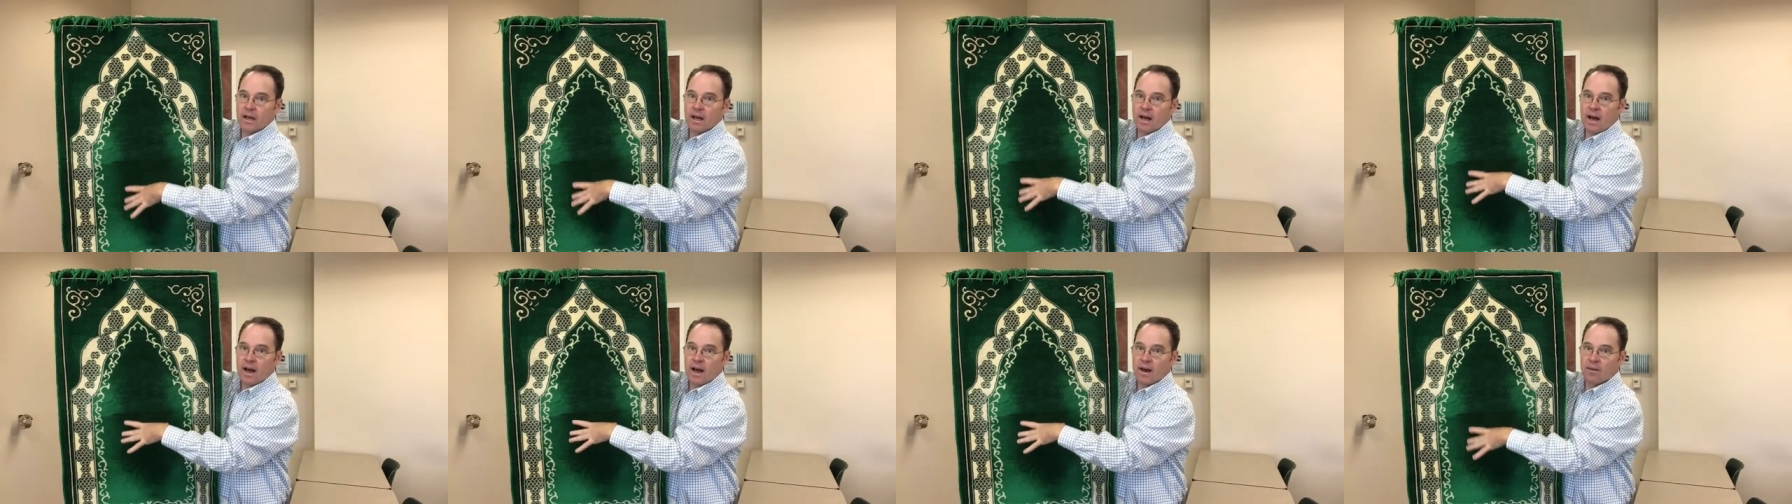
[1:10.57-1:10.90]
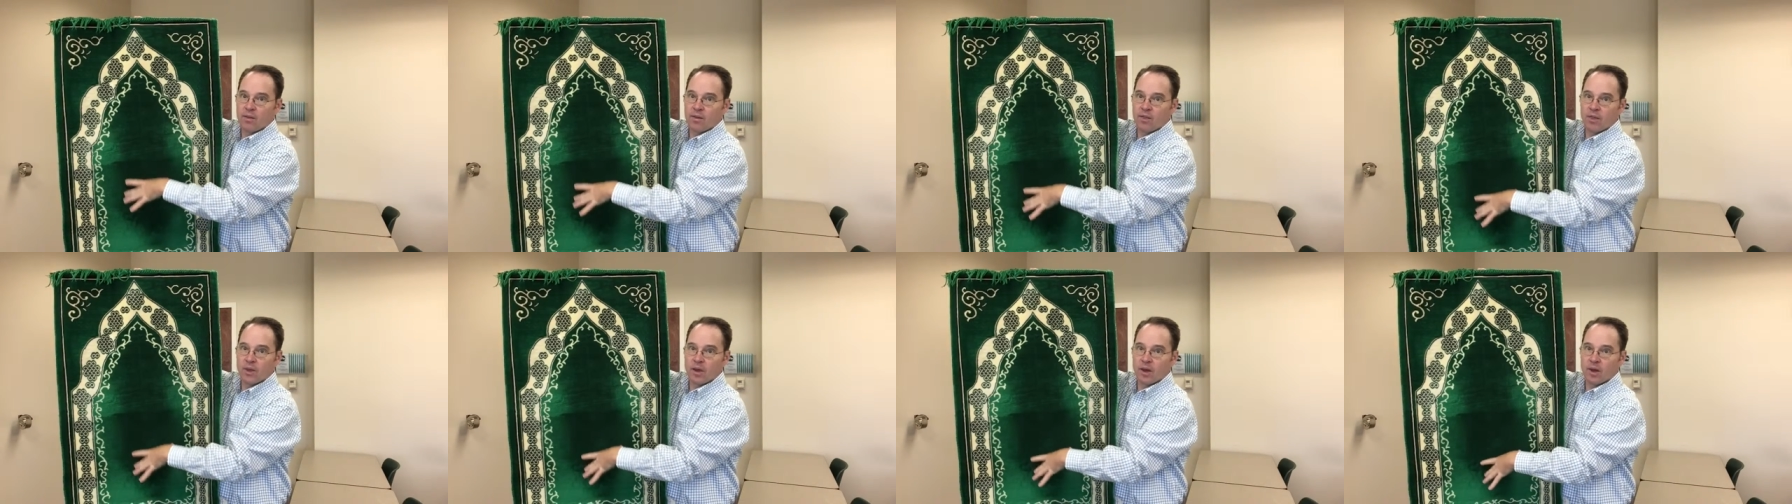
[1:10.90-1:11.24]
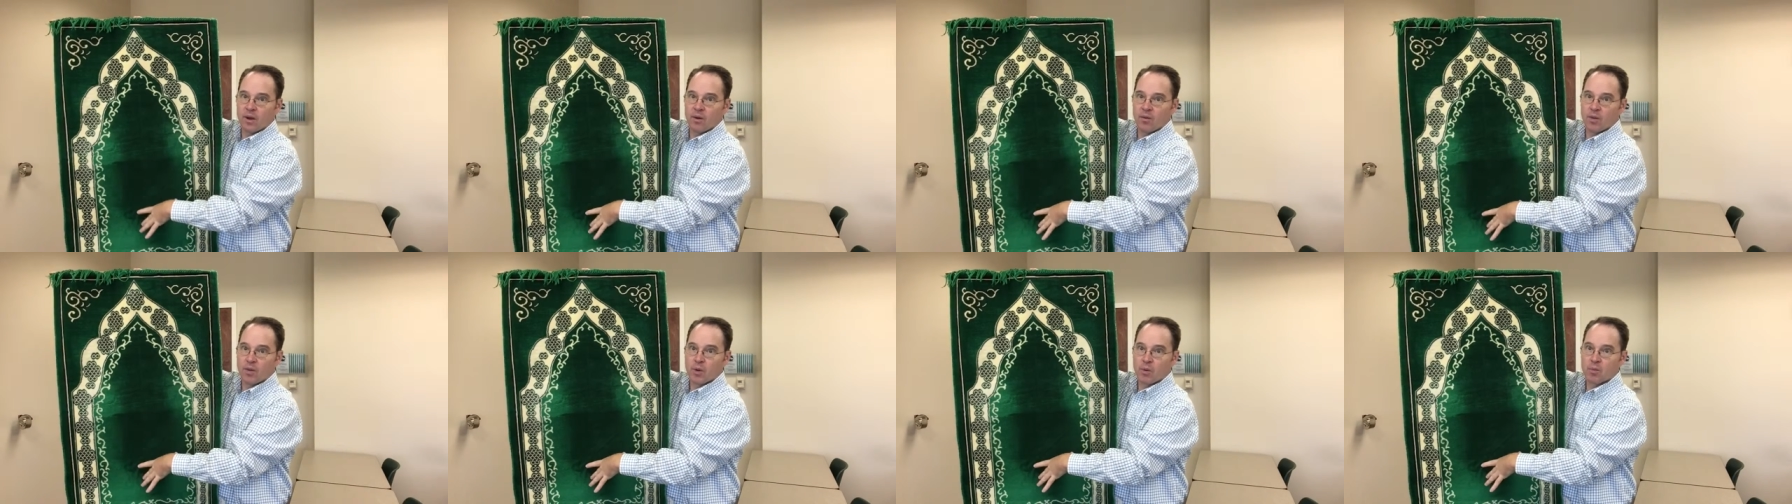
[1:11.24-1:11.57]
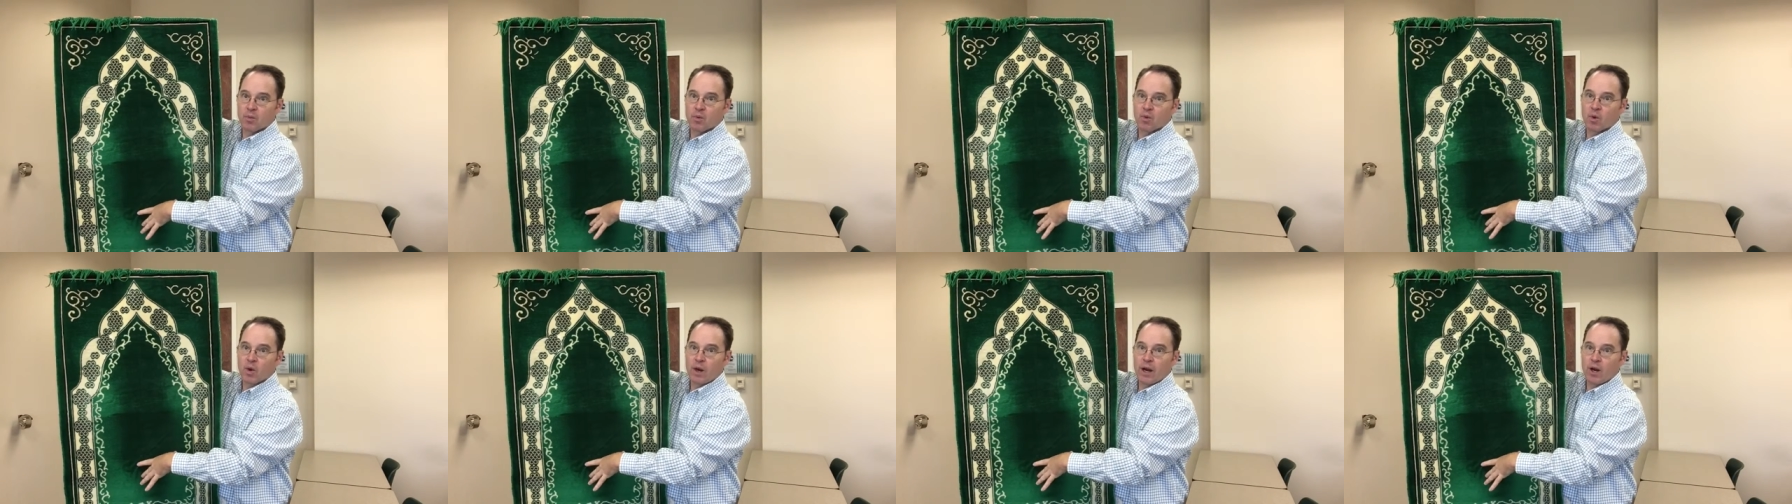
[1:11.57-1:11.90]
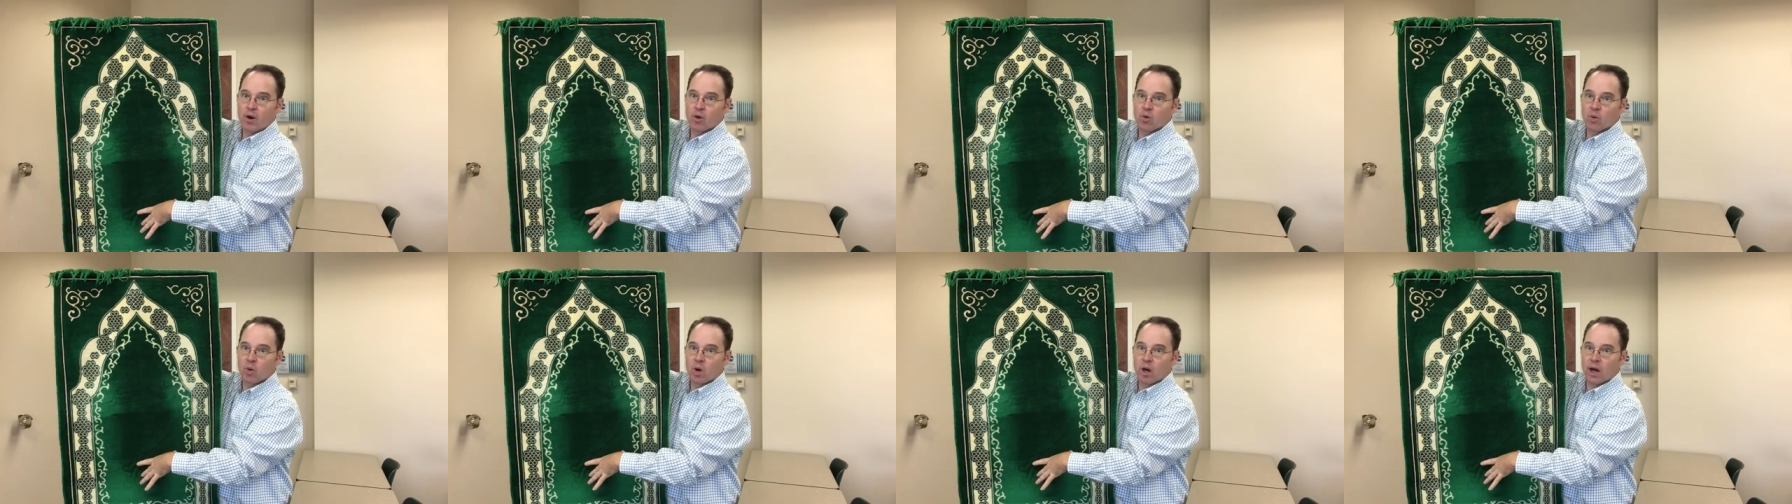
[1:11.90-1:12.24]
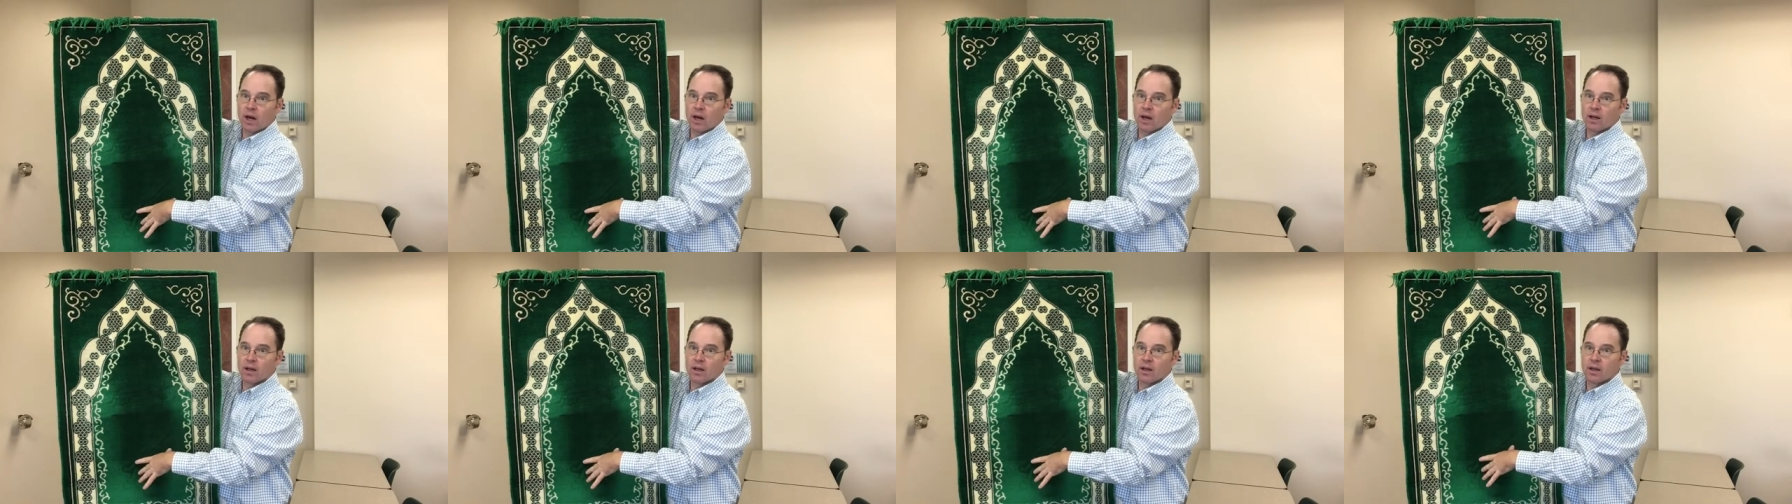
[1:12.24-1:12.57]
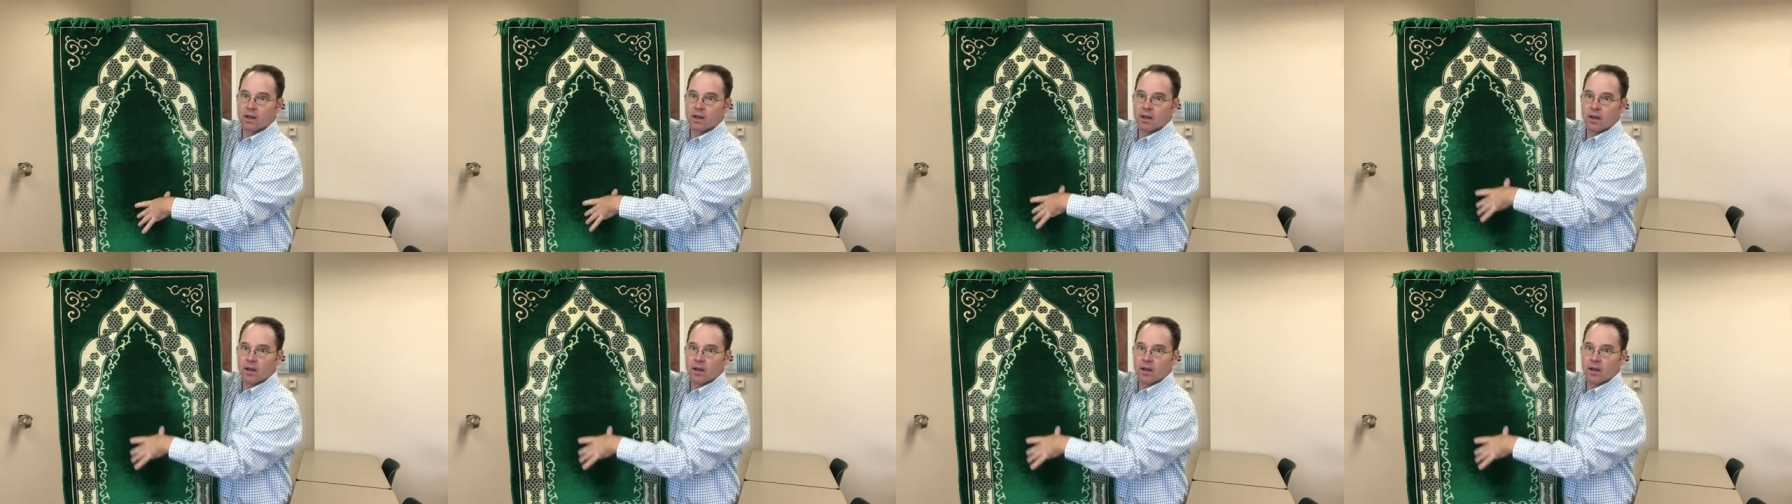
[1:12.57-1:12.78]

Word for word: on the, the prayer rug,